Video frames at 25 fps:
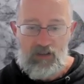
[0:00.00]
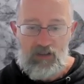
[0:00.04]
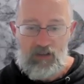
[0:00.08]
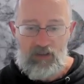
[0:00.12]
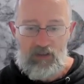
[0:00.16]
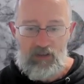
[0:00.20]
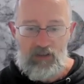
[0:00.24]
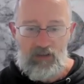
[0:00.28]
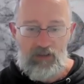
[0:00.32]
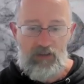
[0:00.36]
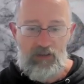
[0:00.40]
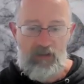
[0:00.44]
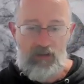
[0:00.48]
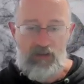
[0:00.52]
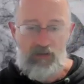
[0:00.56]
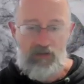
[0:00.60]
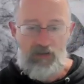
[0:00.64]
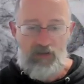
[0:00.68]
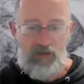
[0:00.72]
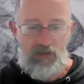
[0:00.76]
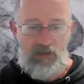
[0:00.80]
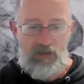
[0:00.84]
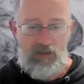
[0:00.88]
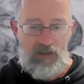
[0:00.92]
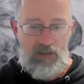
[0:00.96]
And
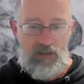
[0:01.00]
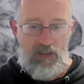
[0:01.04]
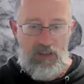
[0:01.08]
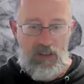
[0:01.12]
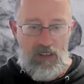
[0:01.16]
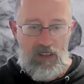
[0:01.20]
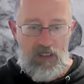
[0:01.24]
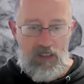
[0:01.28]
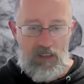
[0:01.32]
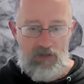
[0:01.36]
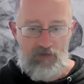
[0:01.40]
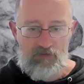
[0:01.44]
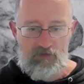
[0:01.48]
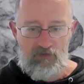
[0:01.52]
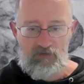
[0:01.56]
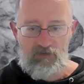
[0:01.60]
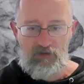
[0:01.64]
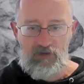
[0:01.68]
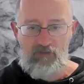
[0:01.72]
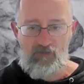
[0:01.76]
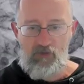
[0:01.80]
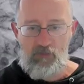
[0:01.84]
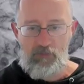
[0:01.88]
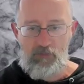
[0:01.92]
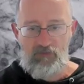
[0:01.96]
just to
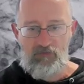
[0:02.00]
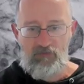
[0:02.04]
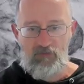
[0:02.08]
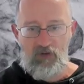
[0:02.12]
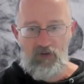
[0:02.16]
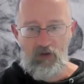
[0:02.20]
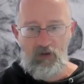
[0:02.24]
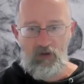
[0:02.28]
give you a bit of an